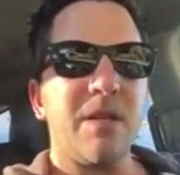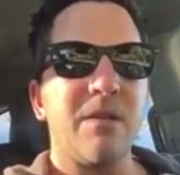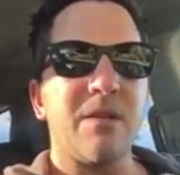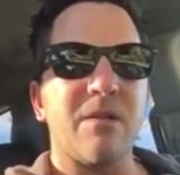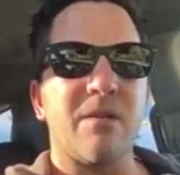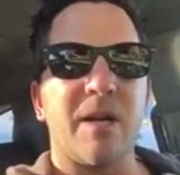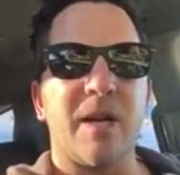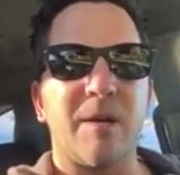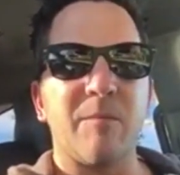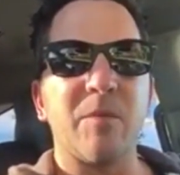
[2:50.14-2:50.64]

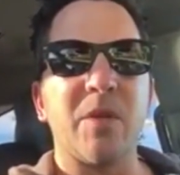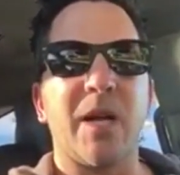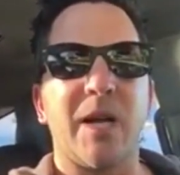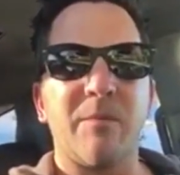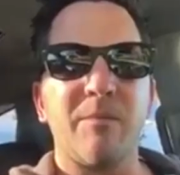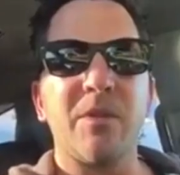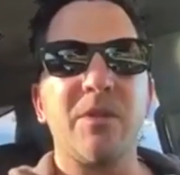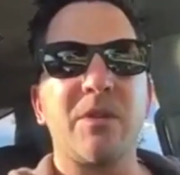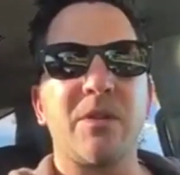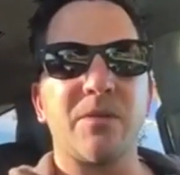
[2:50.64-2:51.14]

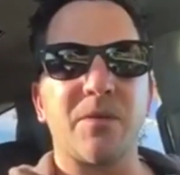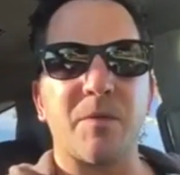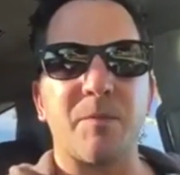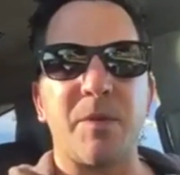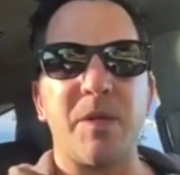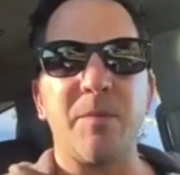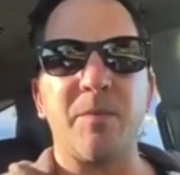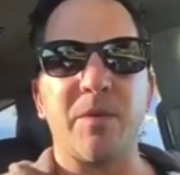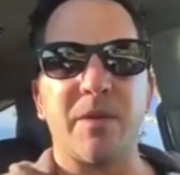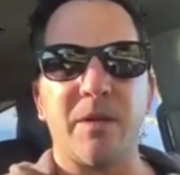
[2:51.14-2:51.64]
I'm looking for
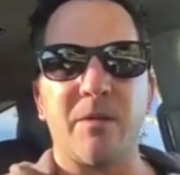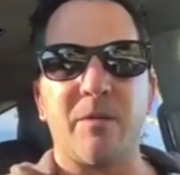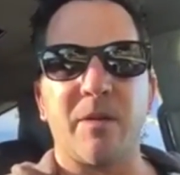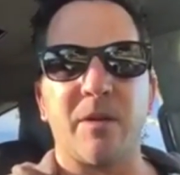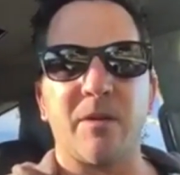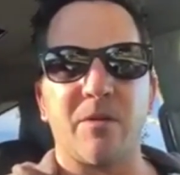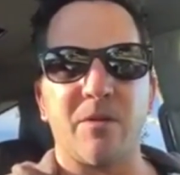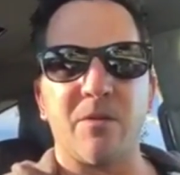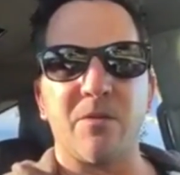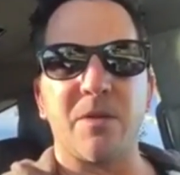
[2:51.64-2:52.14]
people that
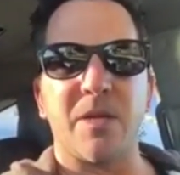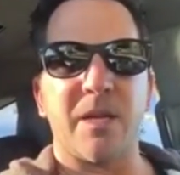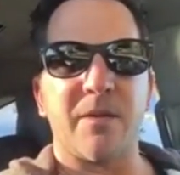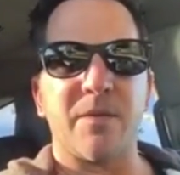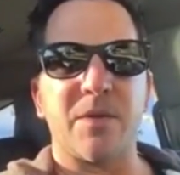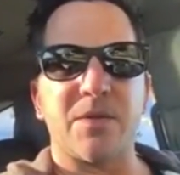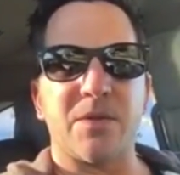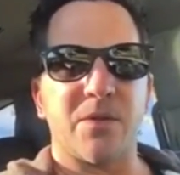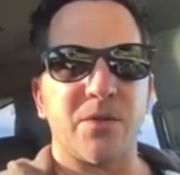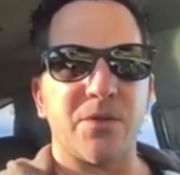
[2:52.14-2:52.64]
want to grow
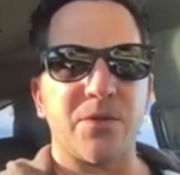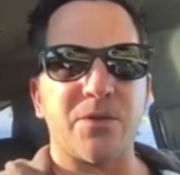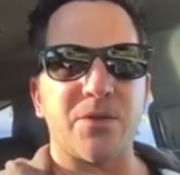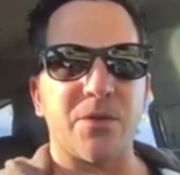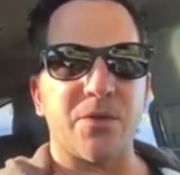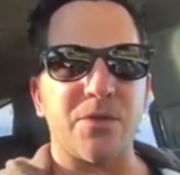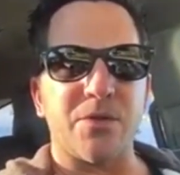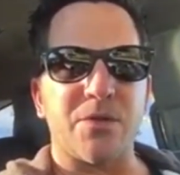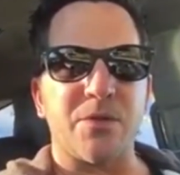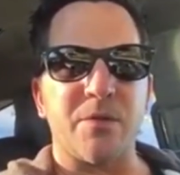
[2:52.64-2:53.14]
Davis O
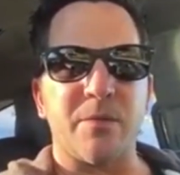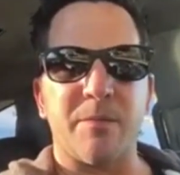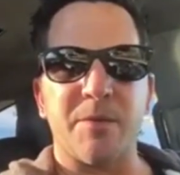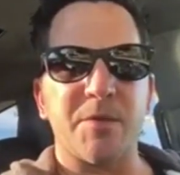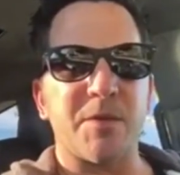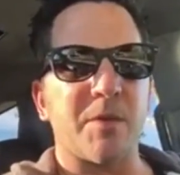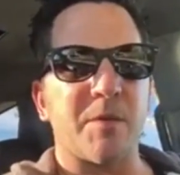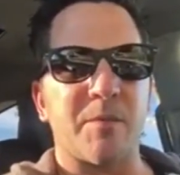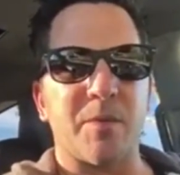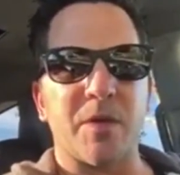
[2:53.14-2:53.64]
Insurance Group. I'm
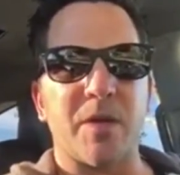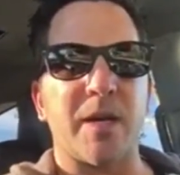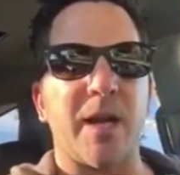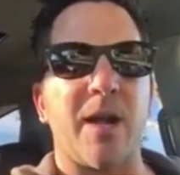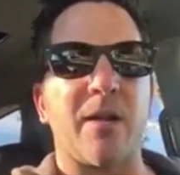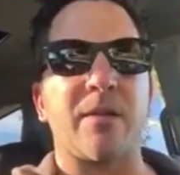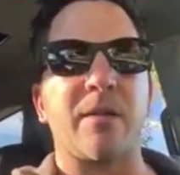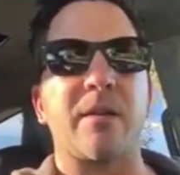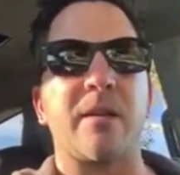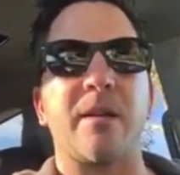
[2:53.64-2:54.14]
just going to put it
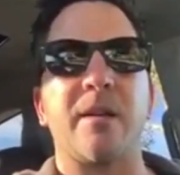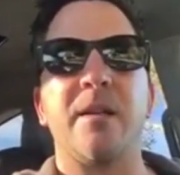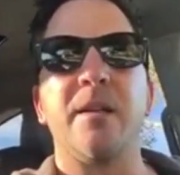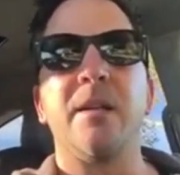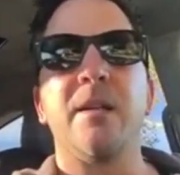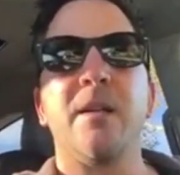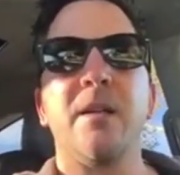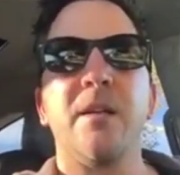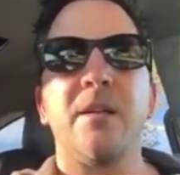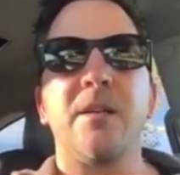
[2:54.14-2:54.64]
out there.
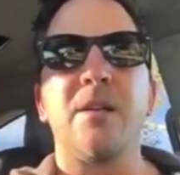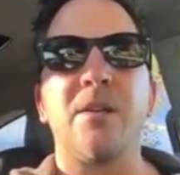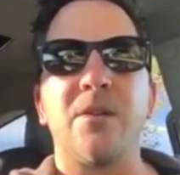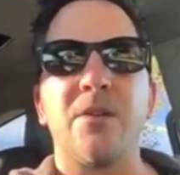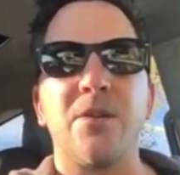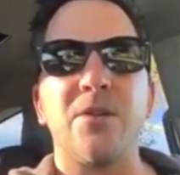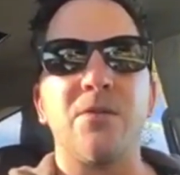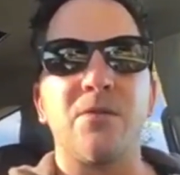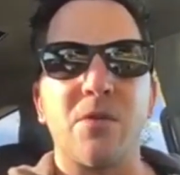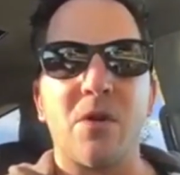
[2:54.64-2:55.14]

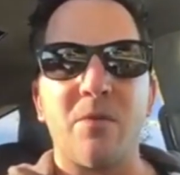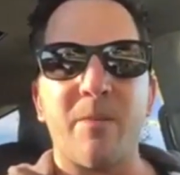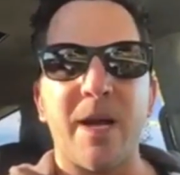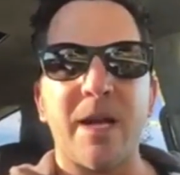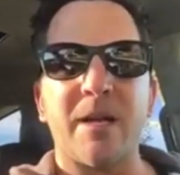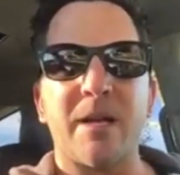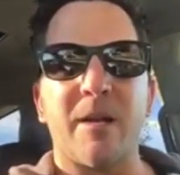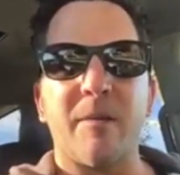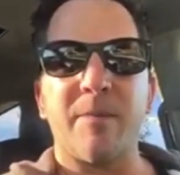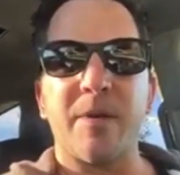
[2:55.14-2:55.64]
You grow
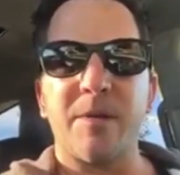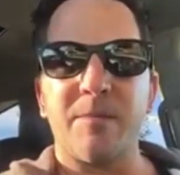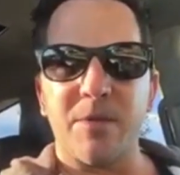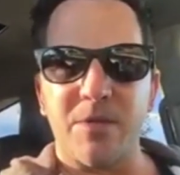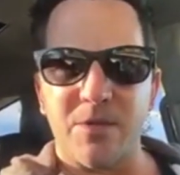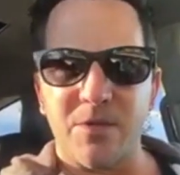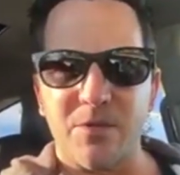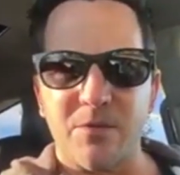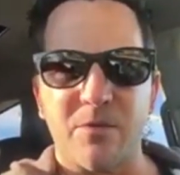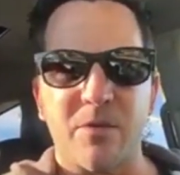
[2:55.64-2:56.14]
my company
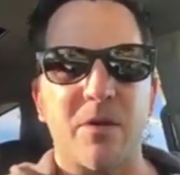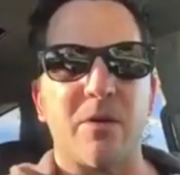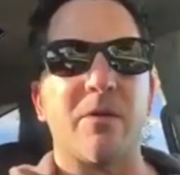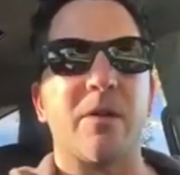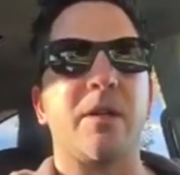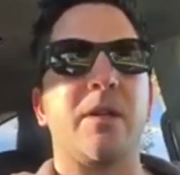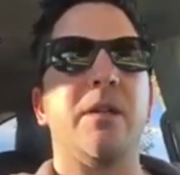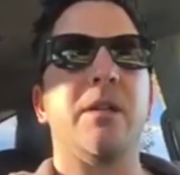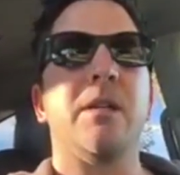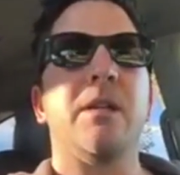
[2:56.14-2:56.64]
means you're
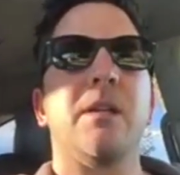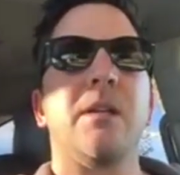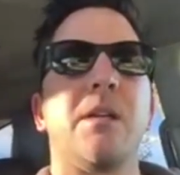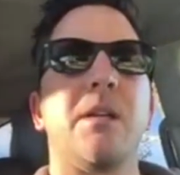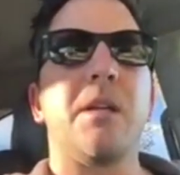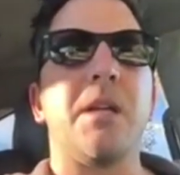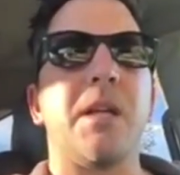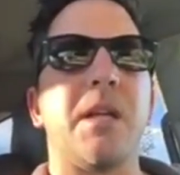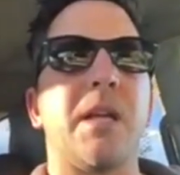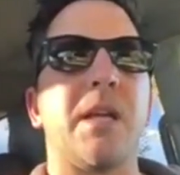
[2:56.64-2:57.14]

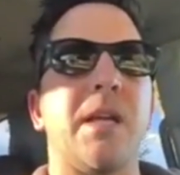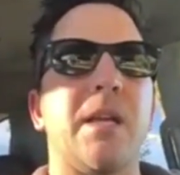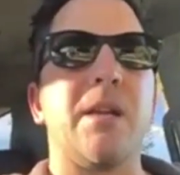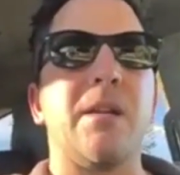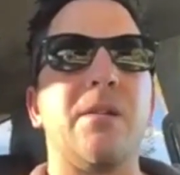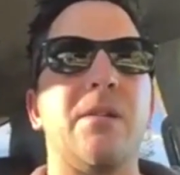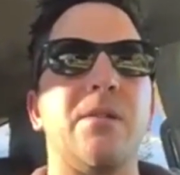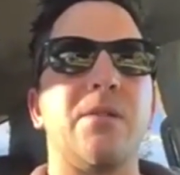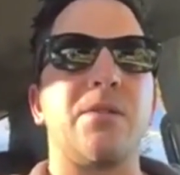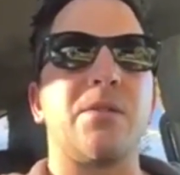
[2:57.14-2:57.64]
growing,
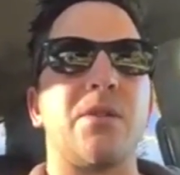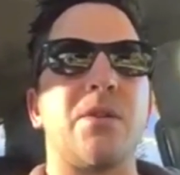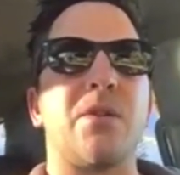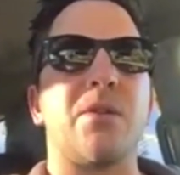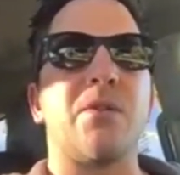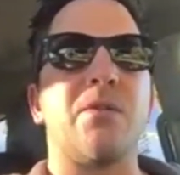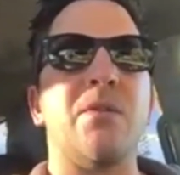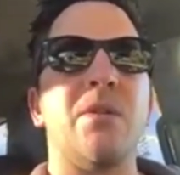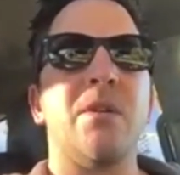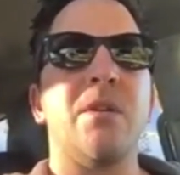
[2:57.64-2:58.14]
and
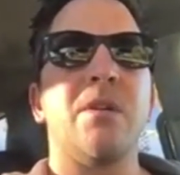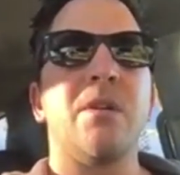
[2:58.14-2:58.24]
so.